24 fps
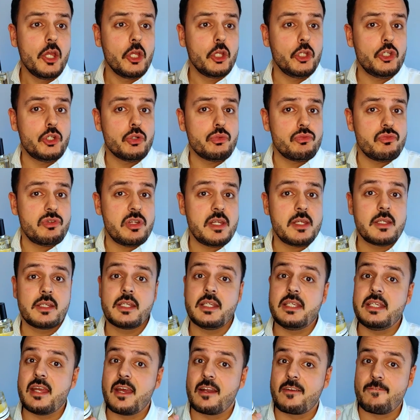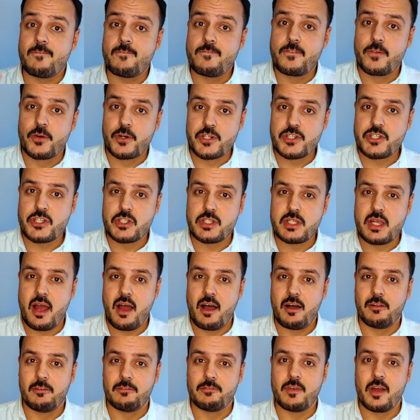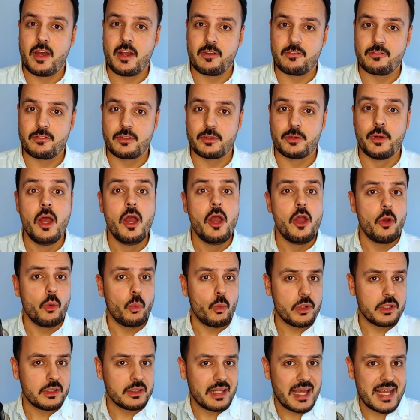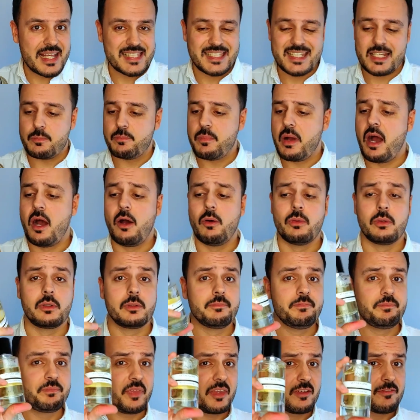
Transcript: unique yet versatile vetiver with lasting power.